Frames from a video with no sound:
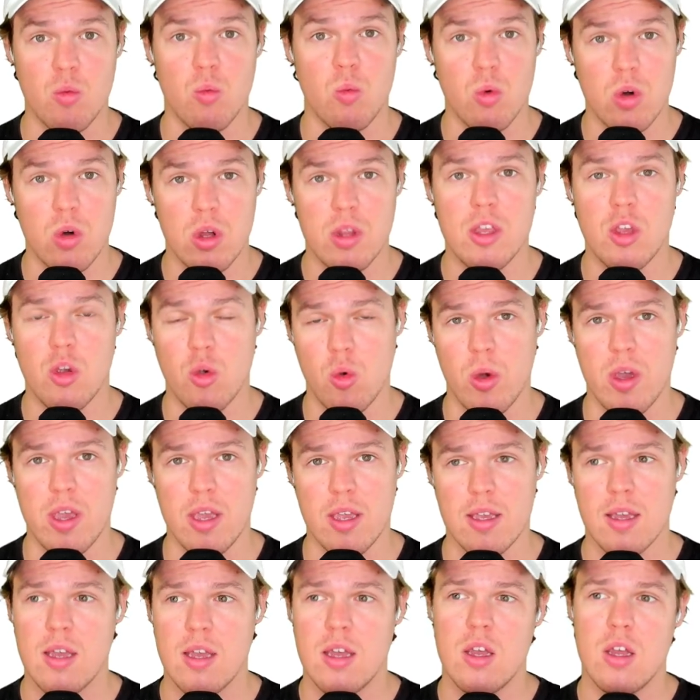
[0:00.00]
really
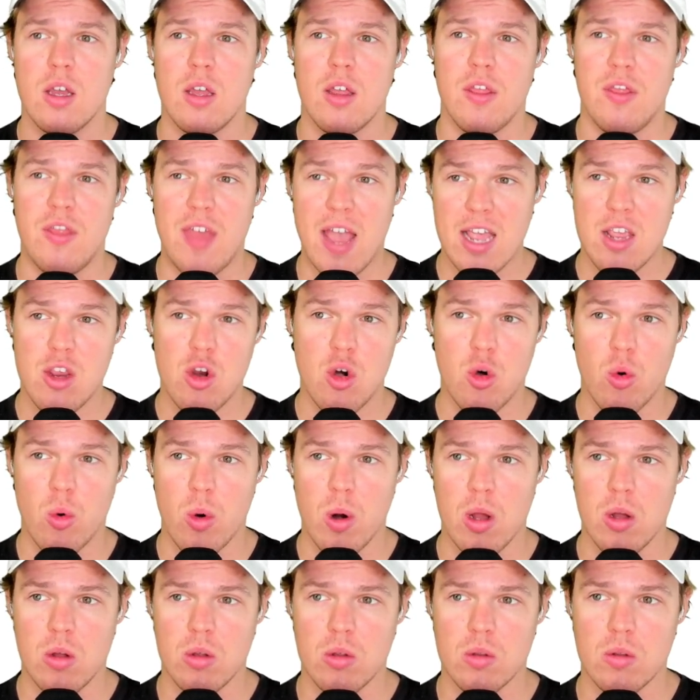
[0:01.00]
quick, that
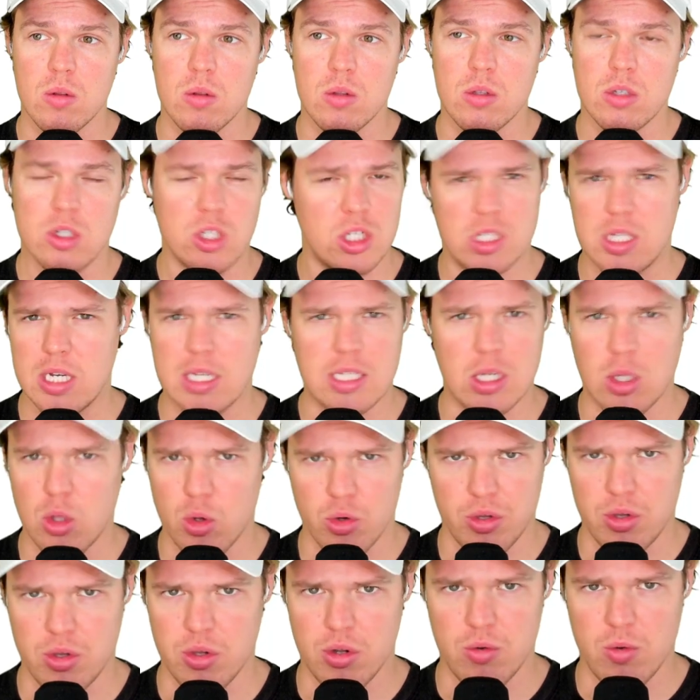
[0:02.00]
URL just doesn't look
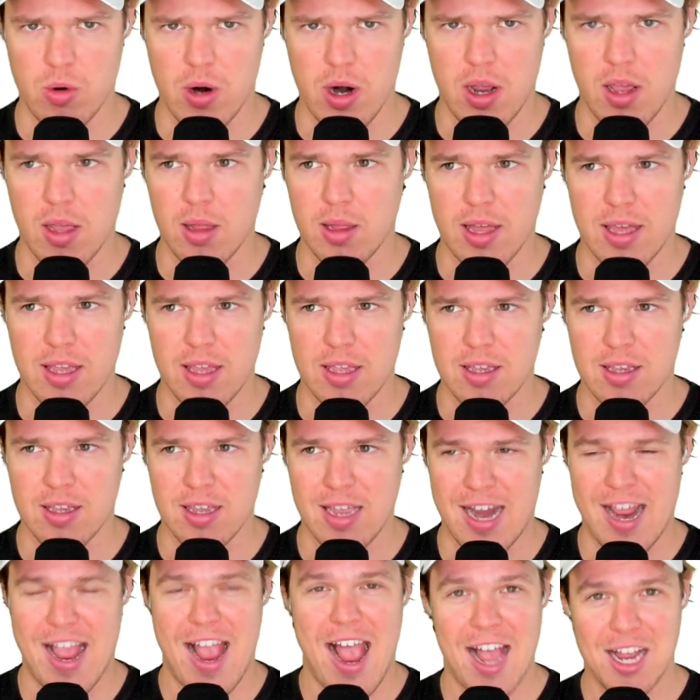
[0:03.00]
good, right? Like
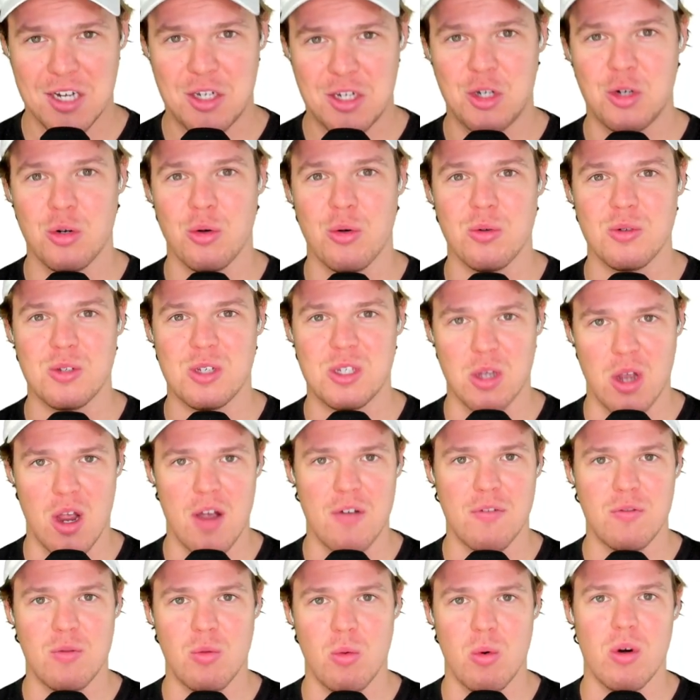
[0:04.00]
an actual
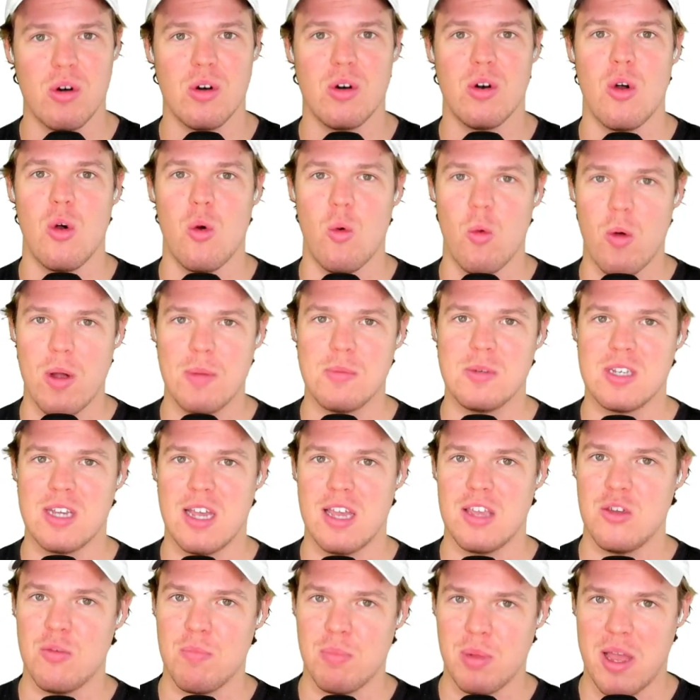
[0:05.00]
software or website
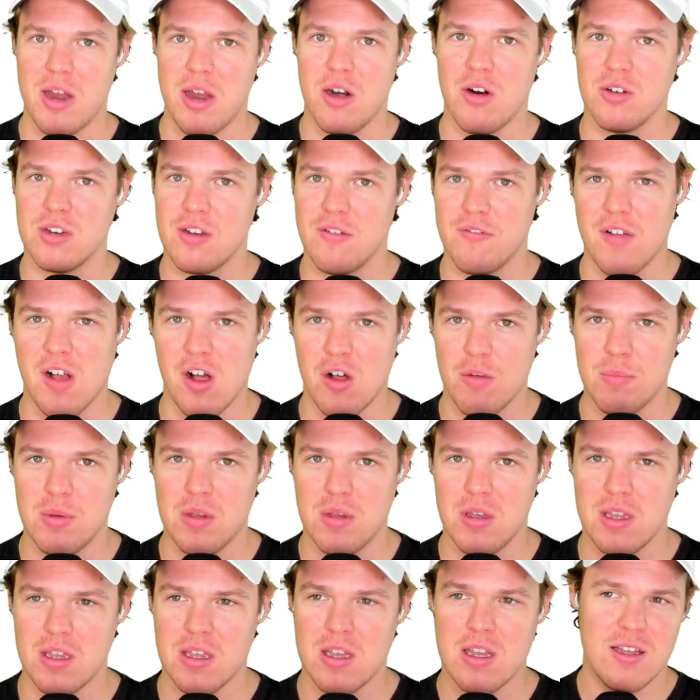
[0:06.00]
you plan on
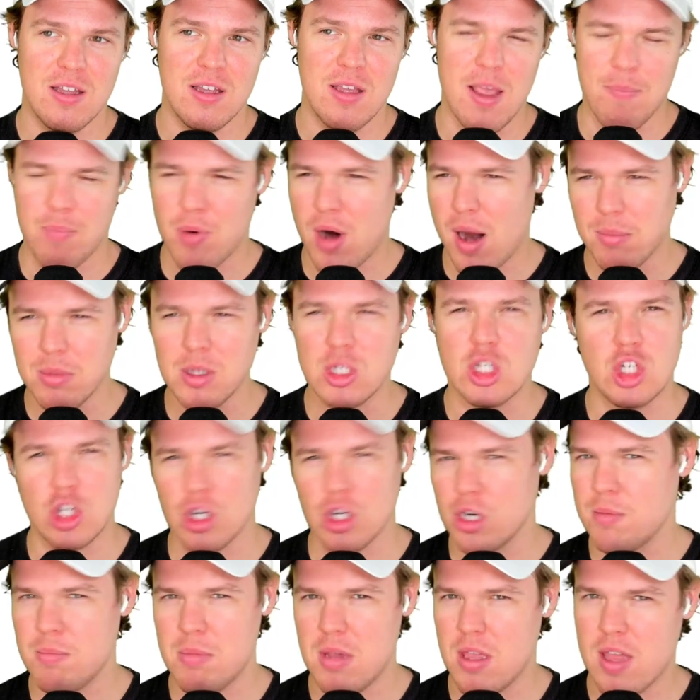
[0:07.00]
developing, it probably
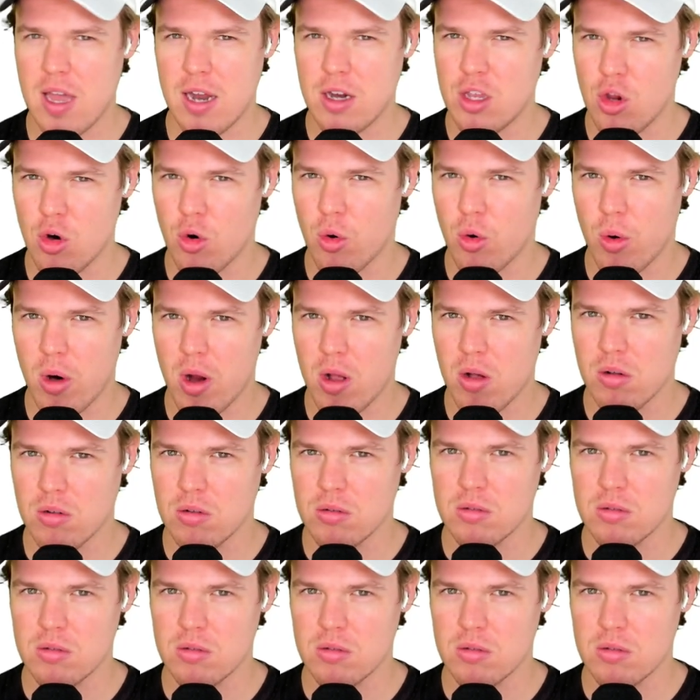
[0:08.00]
shouldn't be that URL